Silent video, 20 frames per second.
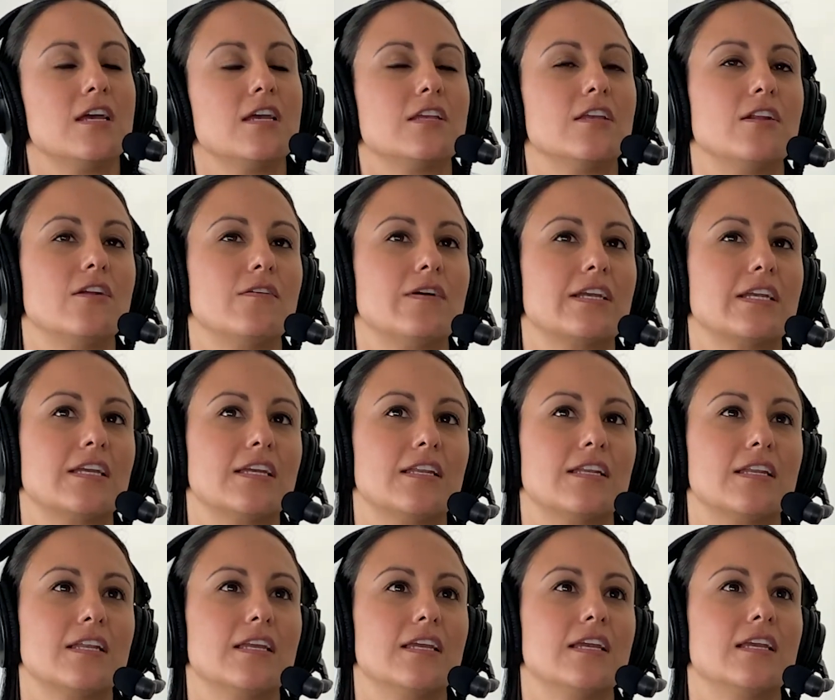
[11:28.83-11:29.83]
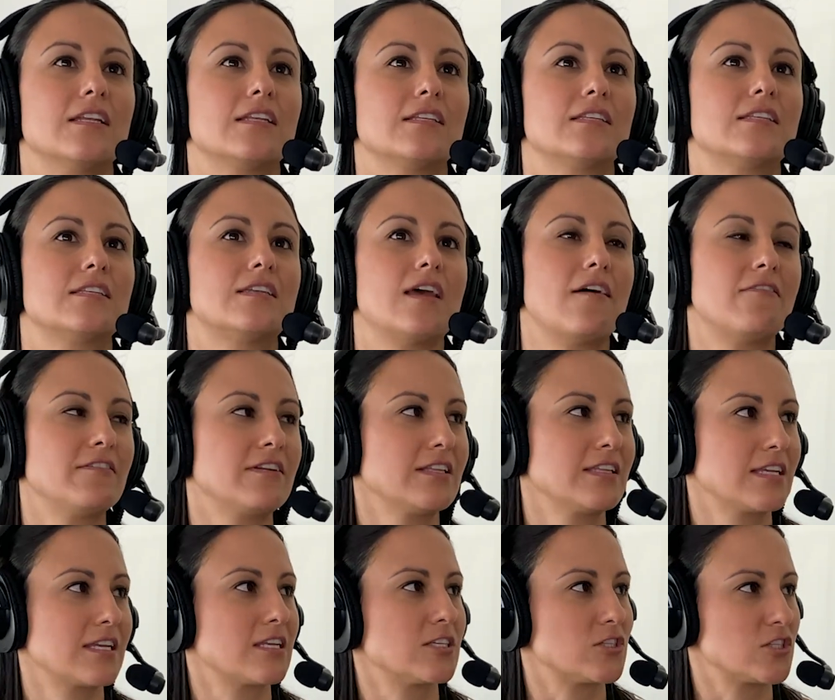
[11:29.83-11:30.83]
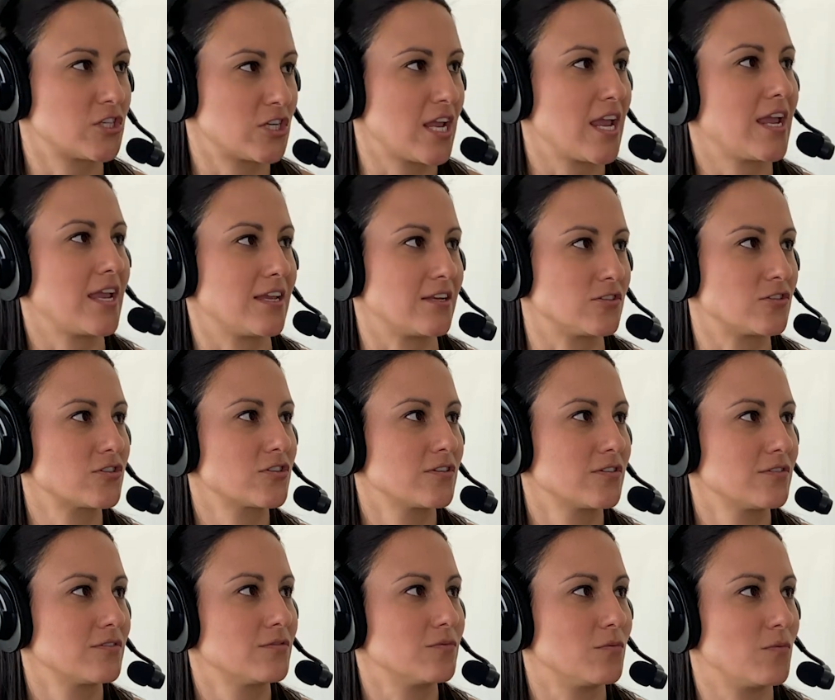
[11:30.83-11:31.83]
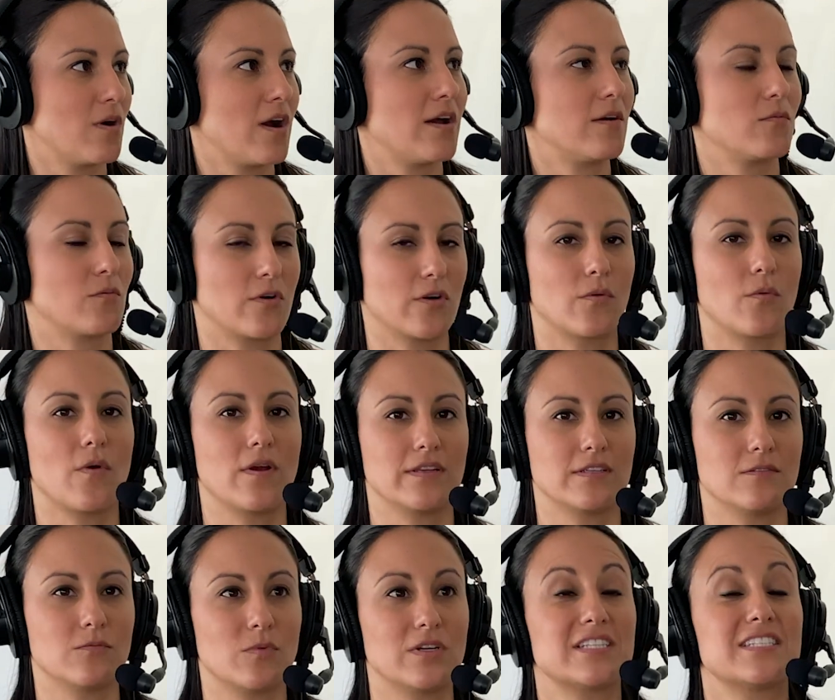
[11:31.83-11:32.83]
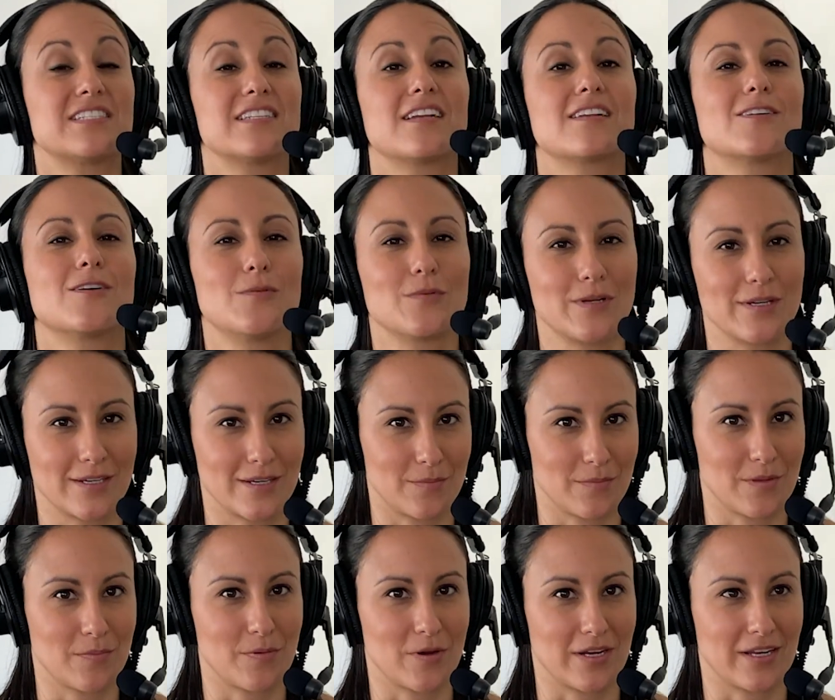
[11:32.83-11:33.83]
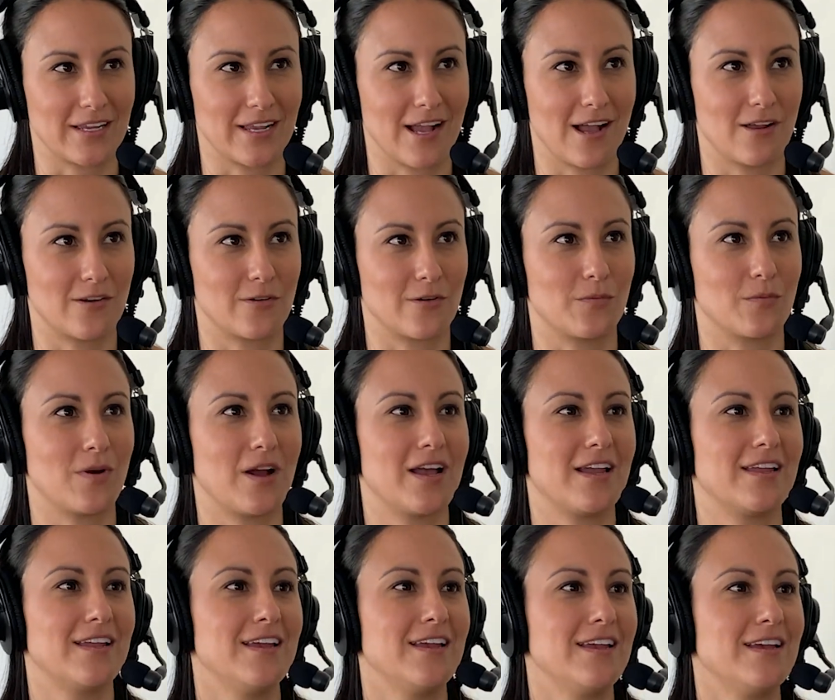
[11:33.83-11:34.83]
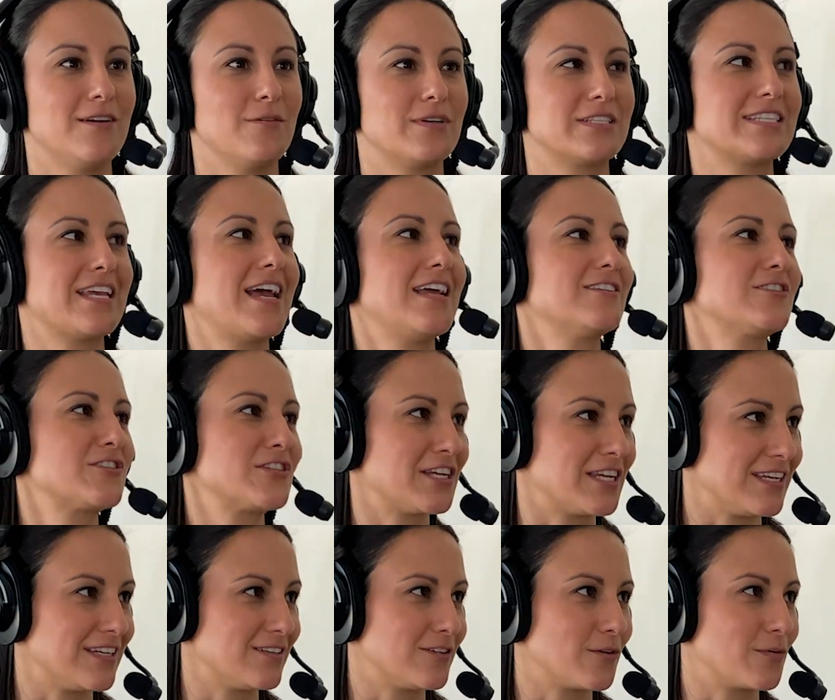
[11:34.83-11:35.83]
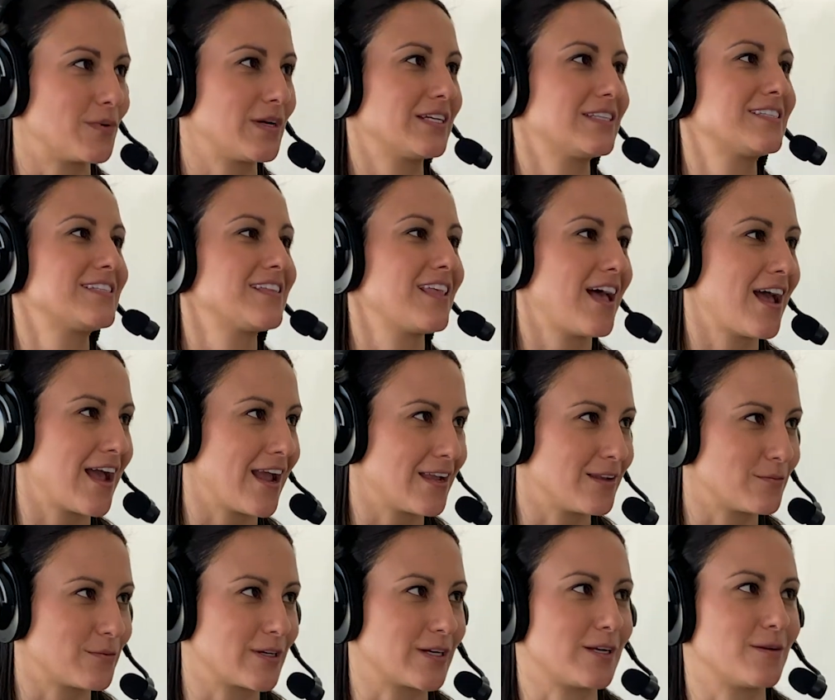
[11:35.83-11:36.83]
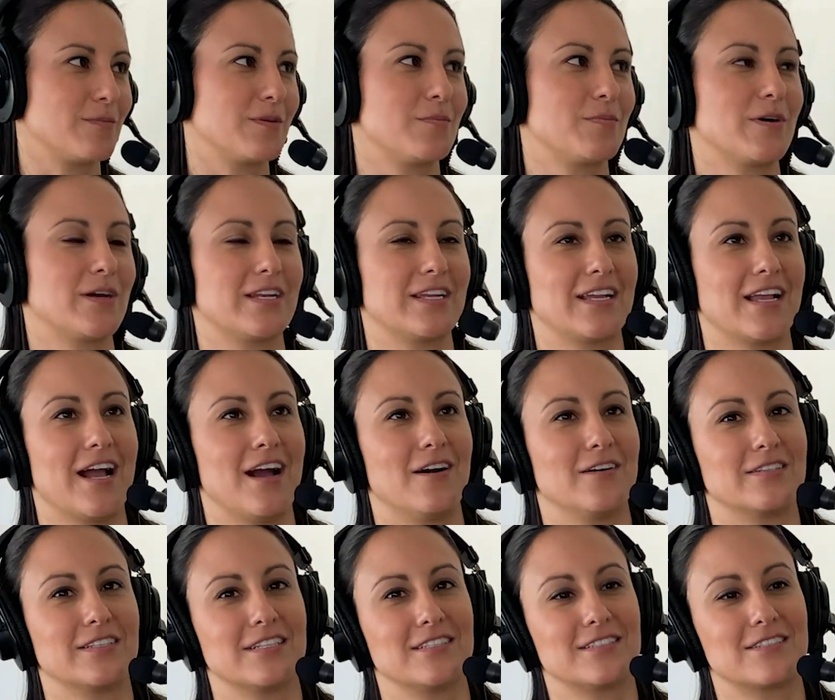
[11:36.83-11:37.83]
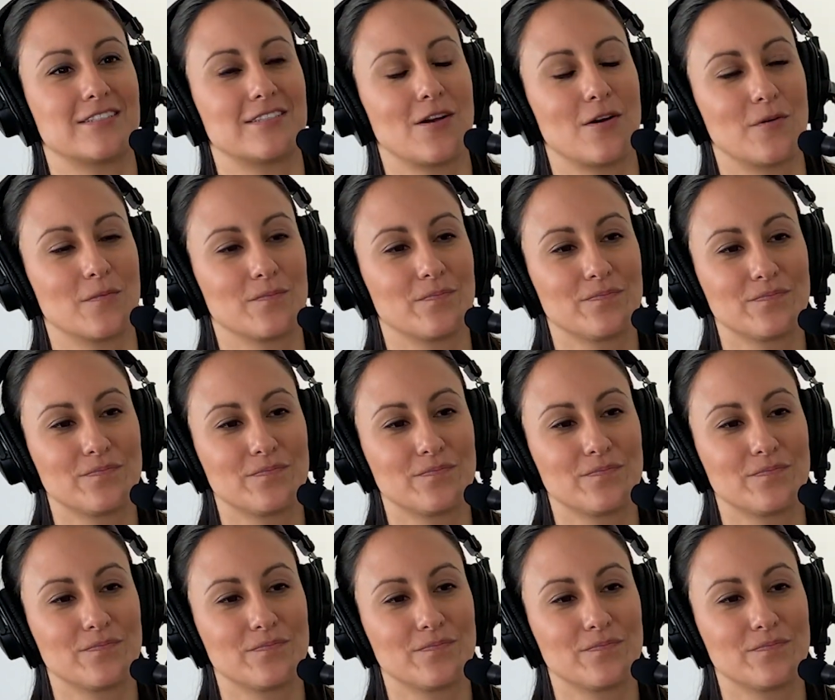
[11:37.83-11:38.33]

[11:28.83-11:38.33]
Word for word: you know, it could, it definitely can change what we're going, what signal we're going to be putting out or what, what tension or what slide we're going to be putting out. And so